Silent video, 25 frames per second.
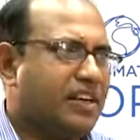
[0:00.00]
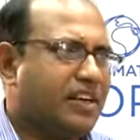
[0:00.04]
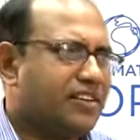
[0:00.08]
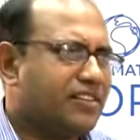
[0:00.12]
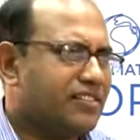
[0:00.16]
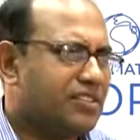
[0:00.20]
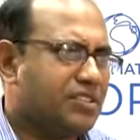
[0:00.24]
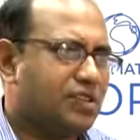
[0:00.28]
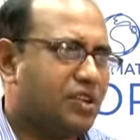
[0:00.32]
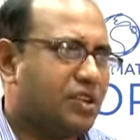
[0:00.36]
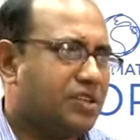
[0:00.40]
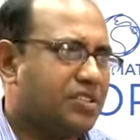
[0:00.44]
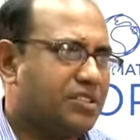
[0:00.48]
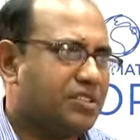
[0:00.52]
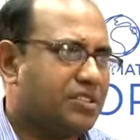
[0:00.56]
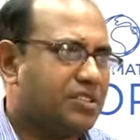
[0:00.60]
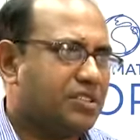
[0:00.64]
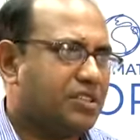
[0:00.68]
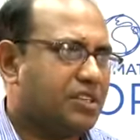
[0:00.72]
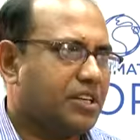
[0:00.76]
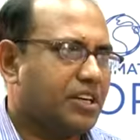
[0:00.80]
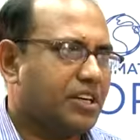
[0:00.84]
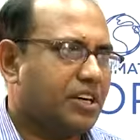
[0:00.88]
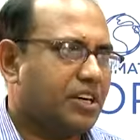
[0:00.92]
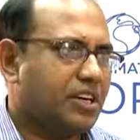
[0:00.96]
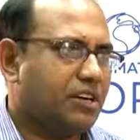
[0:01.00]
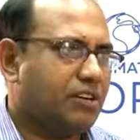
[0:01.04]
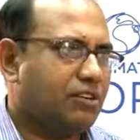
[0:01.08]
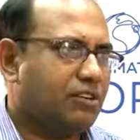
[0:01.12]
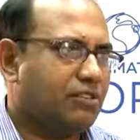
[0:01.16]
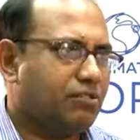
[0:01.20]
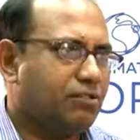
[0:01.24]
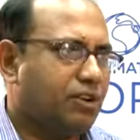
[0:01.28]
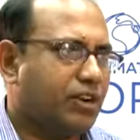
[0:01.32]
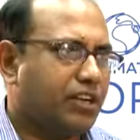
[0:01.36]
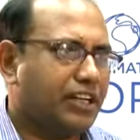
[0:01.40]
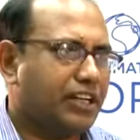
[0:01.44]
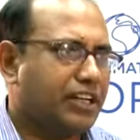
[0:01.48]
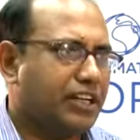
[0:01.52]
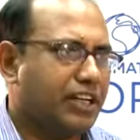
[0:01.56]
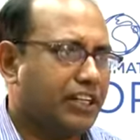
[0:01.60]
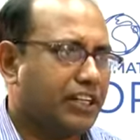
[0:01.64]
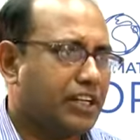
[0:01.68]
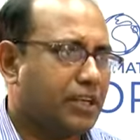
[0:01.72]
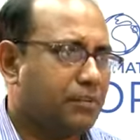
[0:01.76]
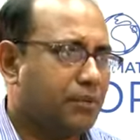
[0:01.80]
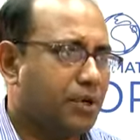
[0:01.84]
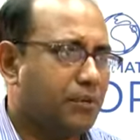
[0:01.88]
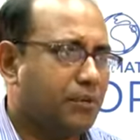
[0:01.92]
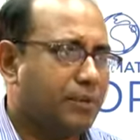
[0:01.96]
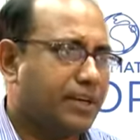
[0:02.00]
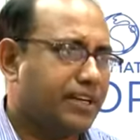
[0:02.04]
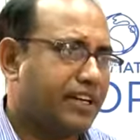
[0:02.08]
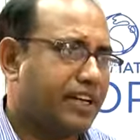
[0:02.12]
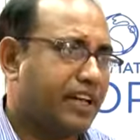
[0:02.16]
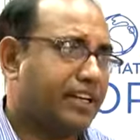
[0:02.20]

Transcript: it's not uh, working at the moment,